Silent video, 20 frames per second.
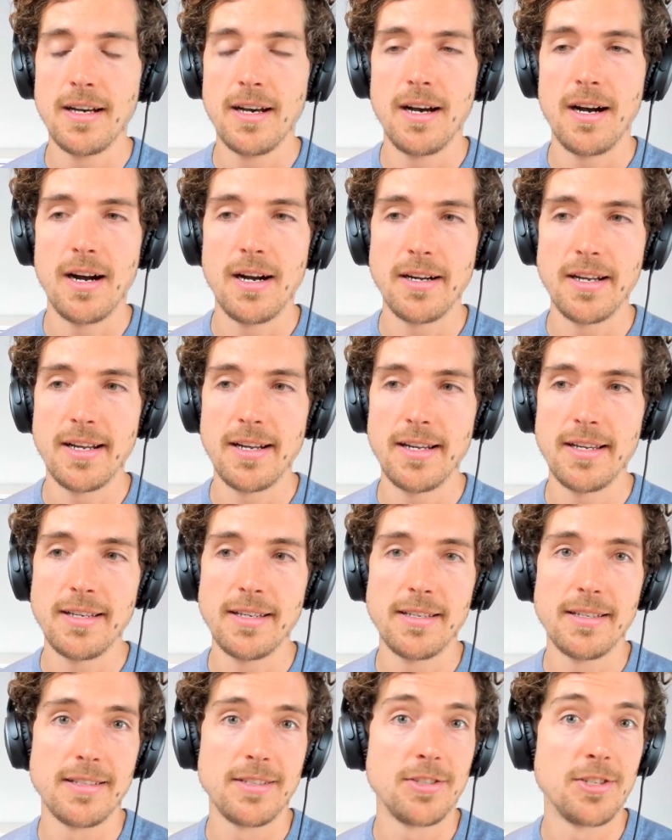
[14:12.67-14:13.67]
are
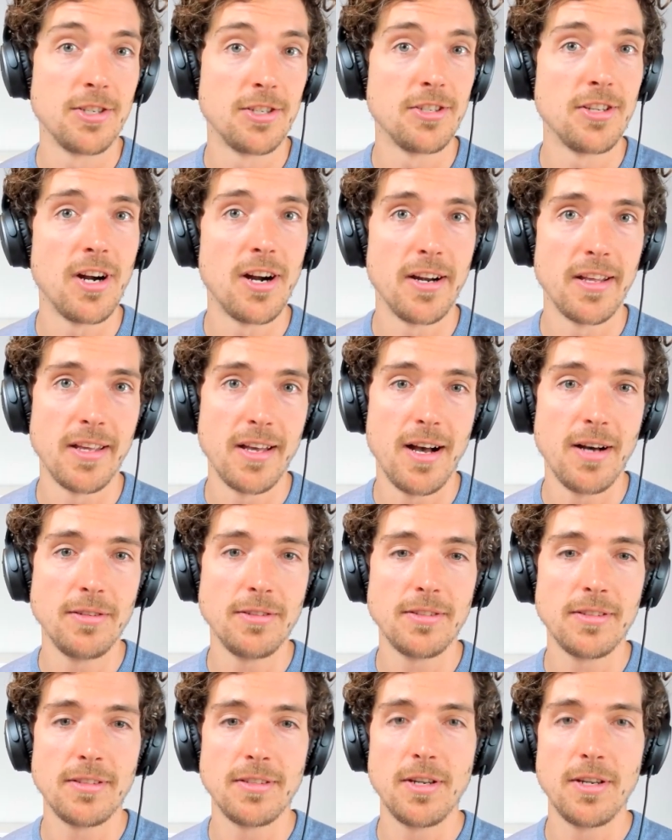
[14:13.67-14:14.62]
they just starting out,